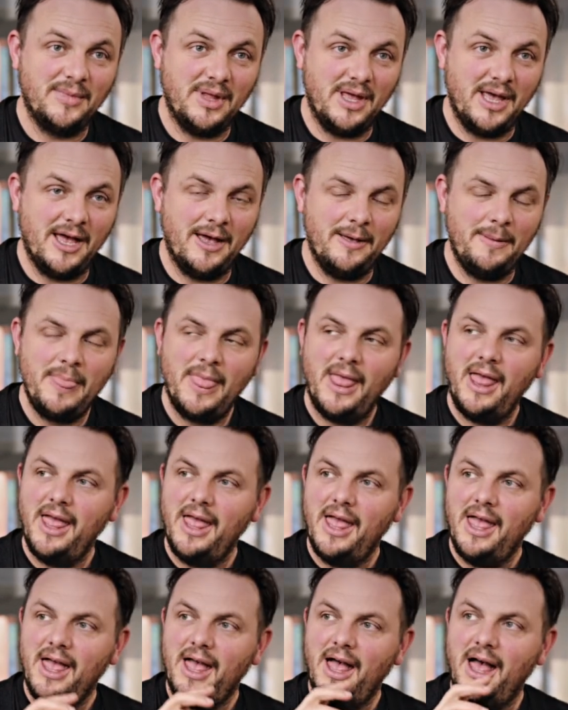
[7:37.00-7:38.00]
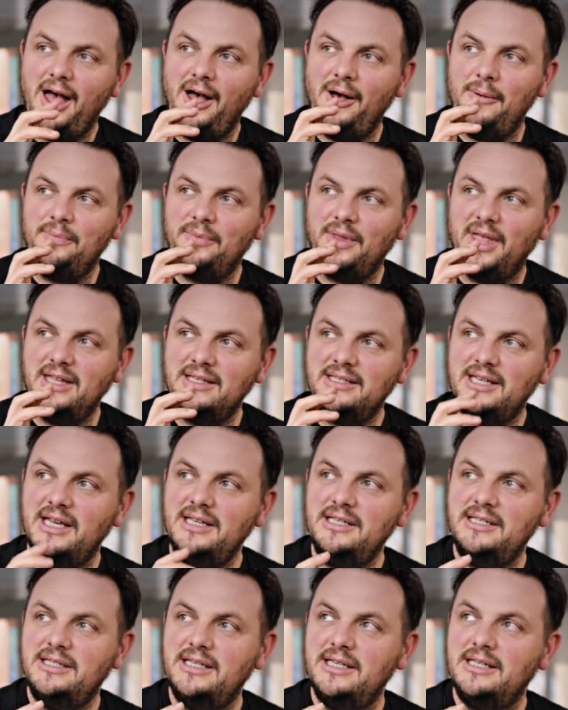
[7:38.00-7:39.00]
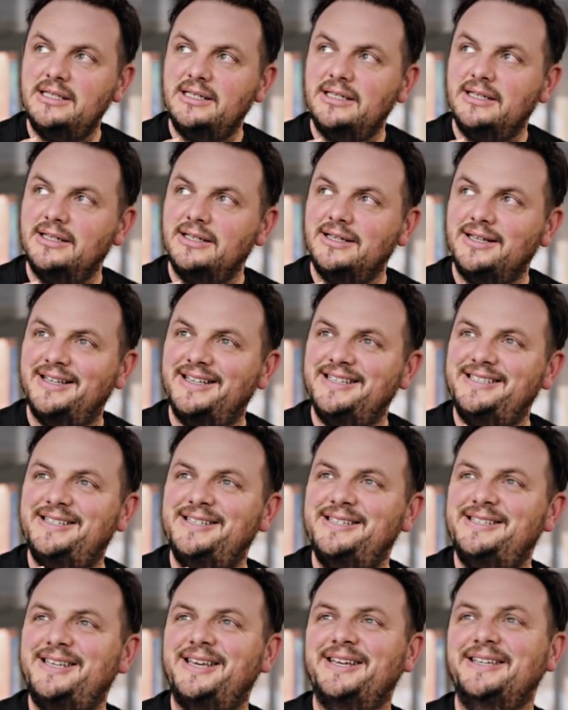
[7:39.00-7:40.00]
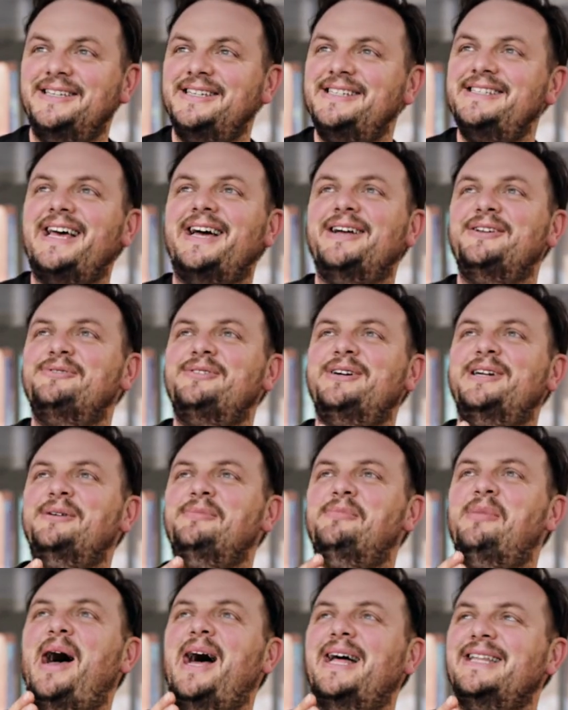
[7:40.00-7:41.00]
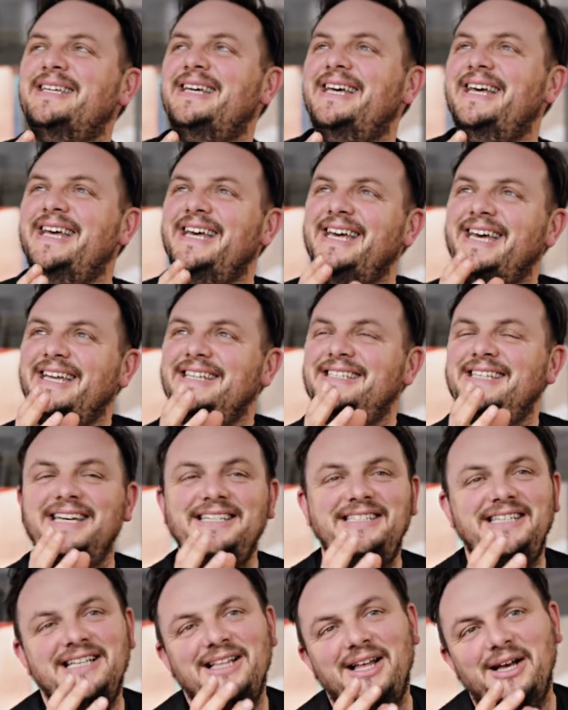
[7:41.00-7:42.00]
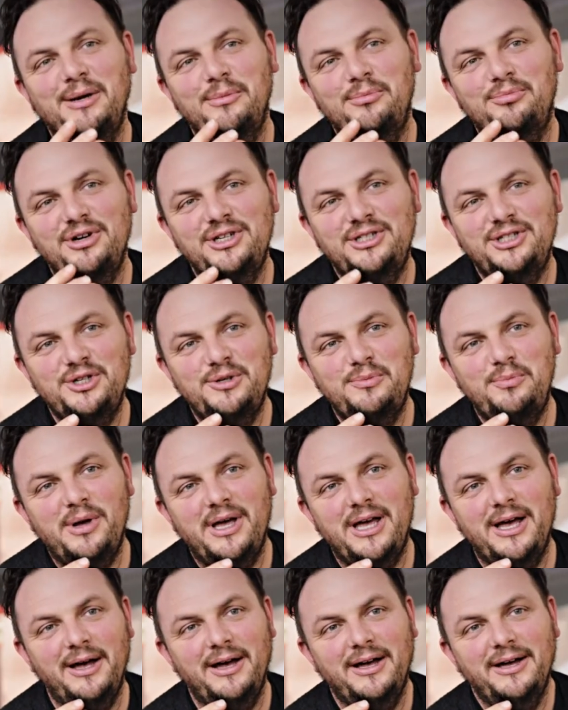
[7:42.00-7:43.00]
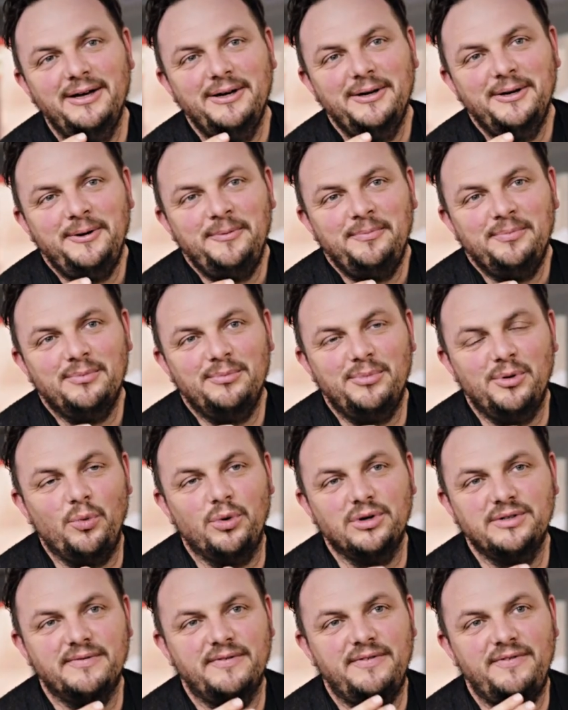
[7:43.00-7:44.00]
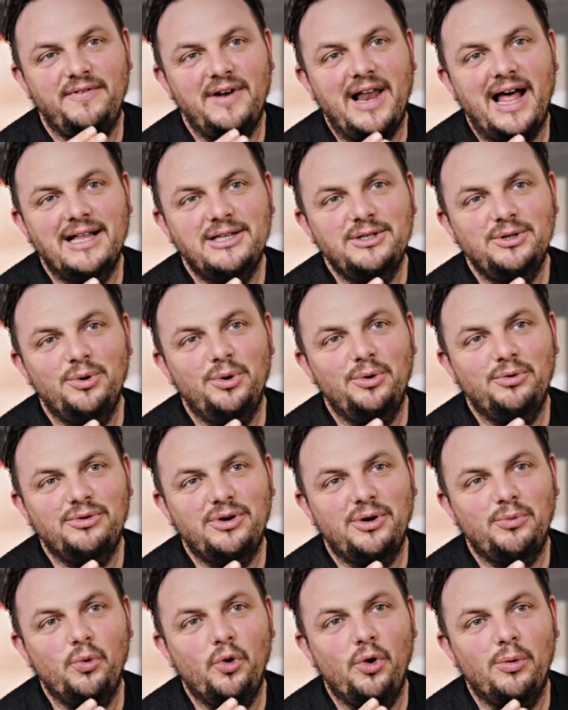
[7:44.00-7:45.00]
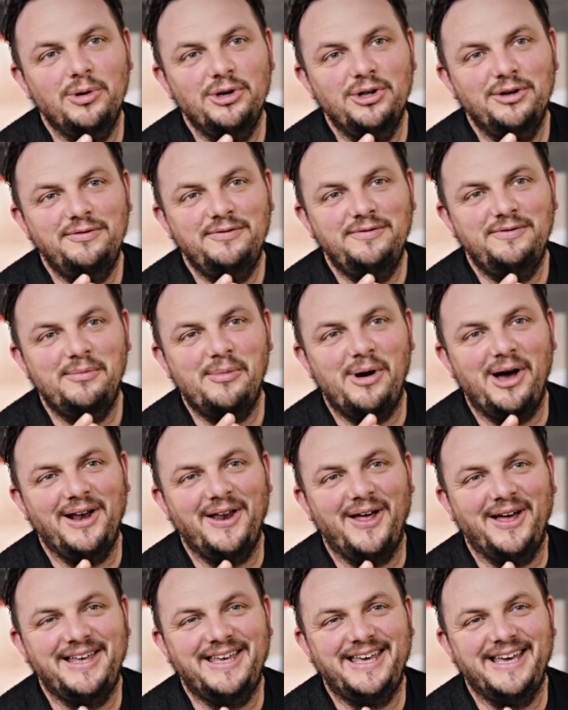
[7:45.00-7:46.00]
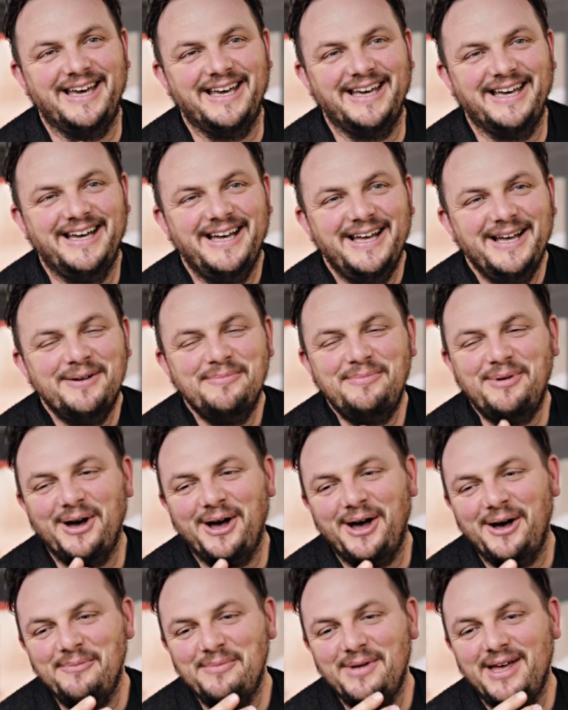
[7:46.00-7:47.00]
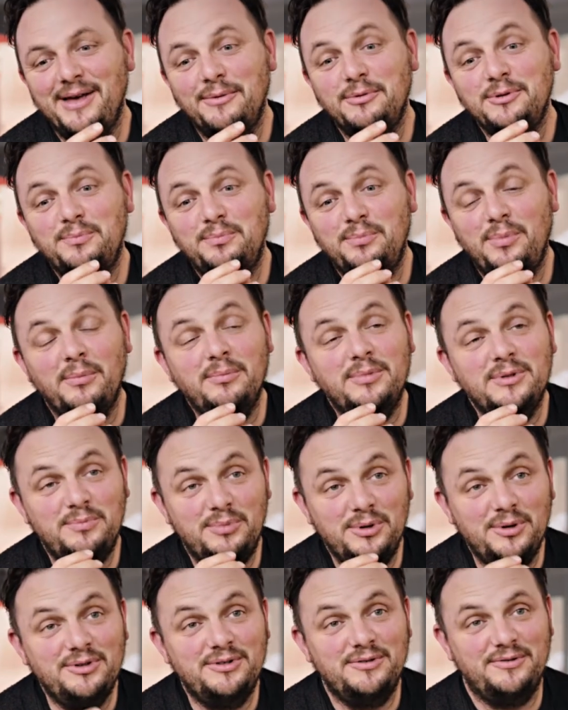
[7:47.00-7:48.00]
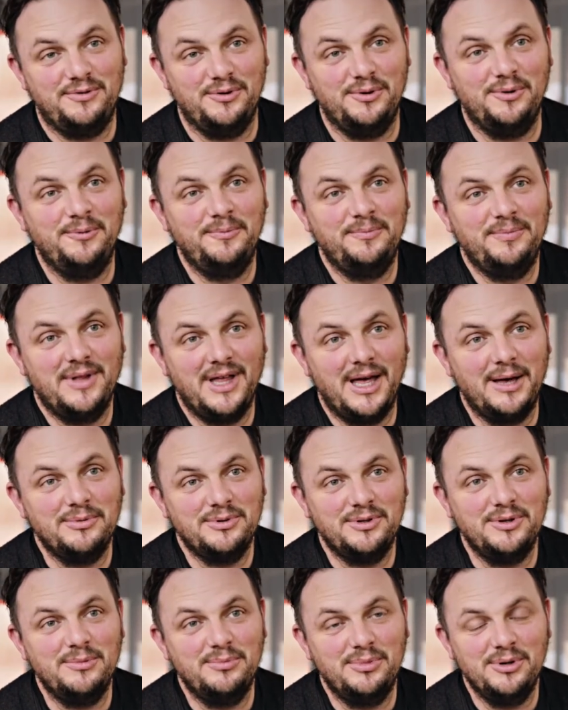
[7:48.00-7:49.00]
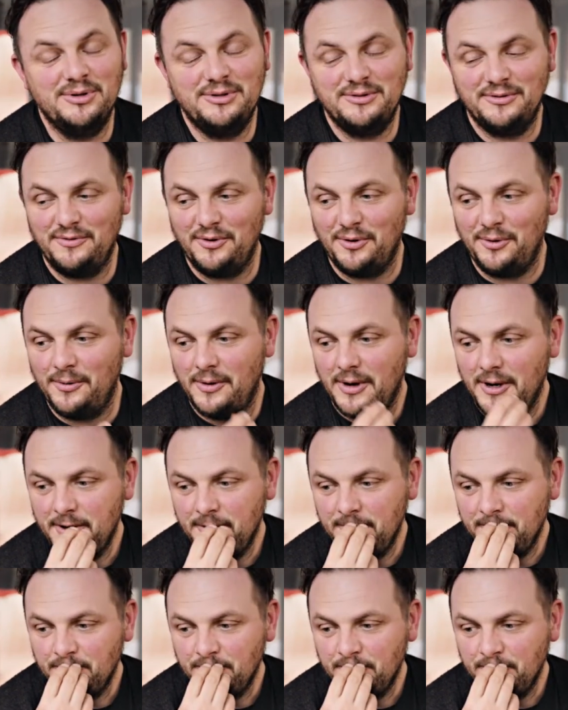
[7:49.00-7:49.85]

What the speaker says: Yeah. It tasted, this is going to sound really bad, it tasted like a British beer, but wasn't flat or warm enough for my liking. But it was beautiful, absolutely beautiful.